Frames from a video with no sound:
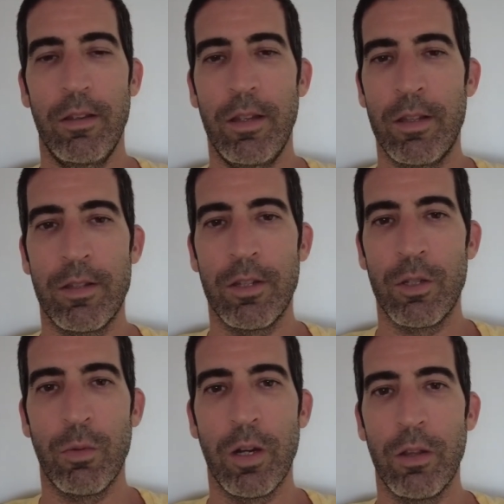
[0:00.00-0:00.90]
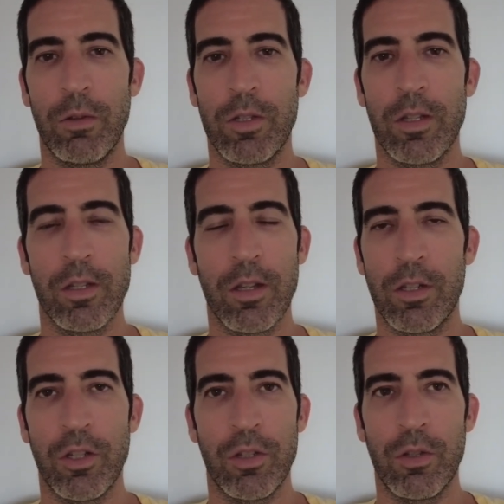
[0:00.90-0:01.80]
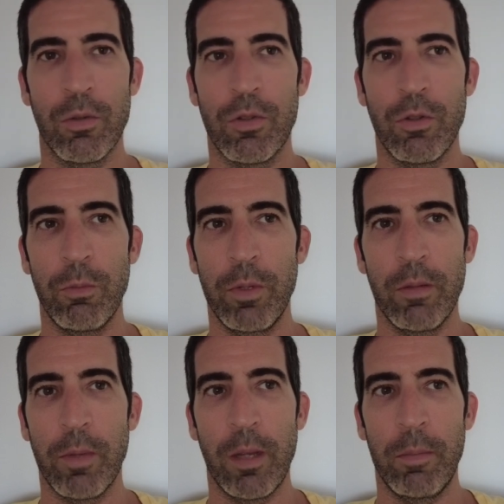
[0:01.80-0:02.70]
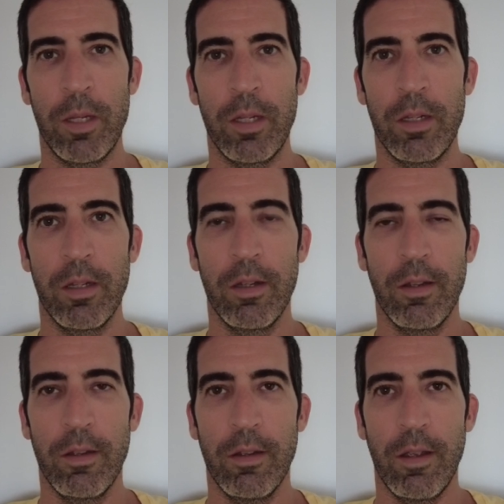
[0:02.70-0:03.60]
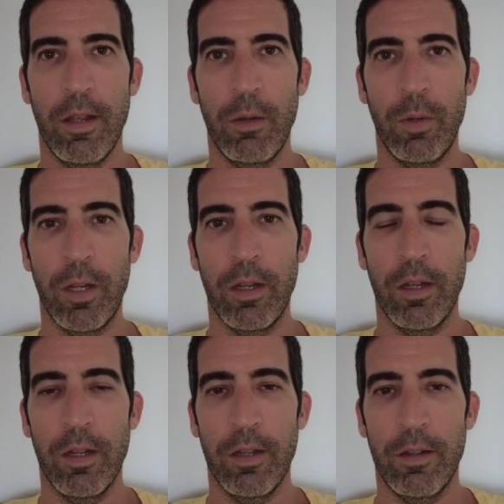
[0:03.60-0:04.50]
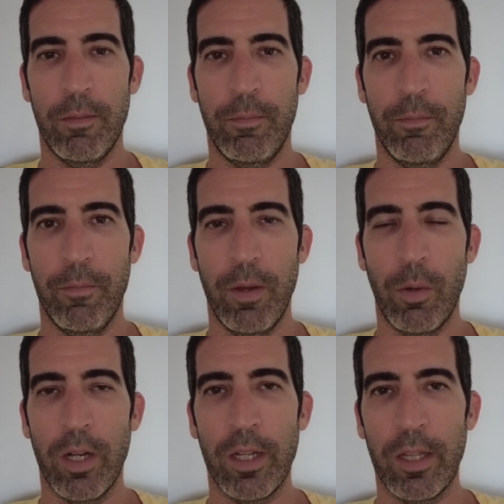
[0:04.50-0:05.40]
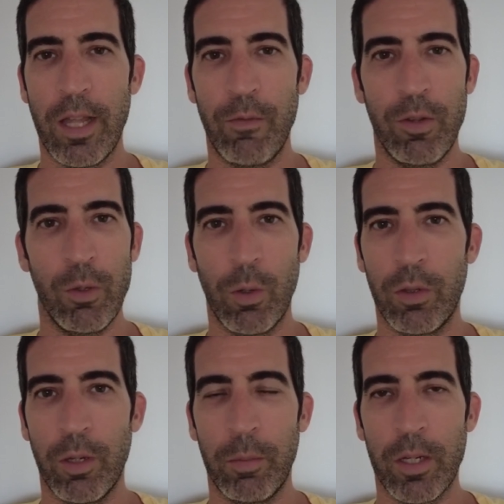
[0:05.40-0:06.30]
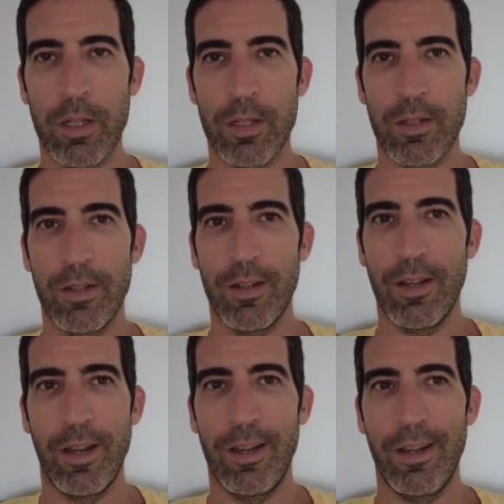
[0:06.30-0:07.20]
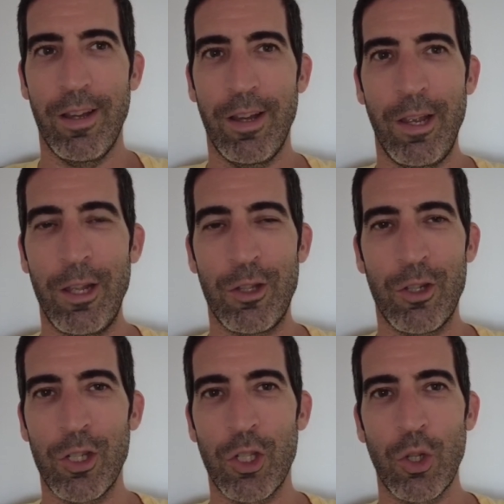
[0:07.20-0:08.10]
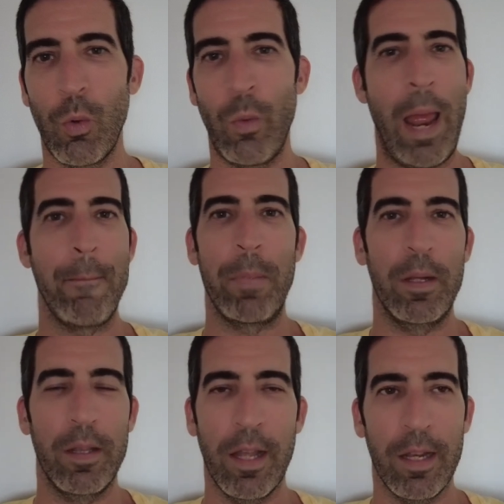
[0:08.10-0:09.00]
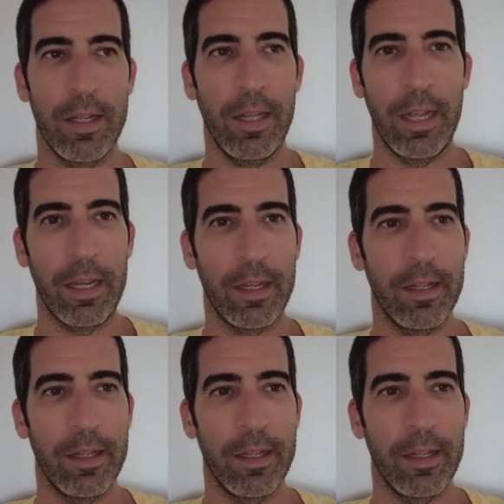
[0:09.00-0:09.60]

It's just one of those things. It's just so stupid in my opinion. Anyway, I wanted to get that video out there because it's just so rampant that like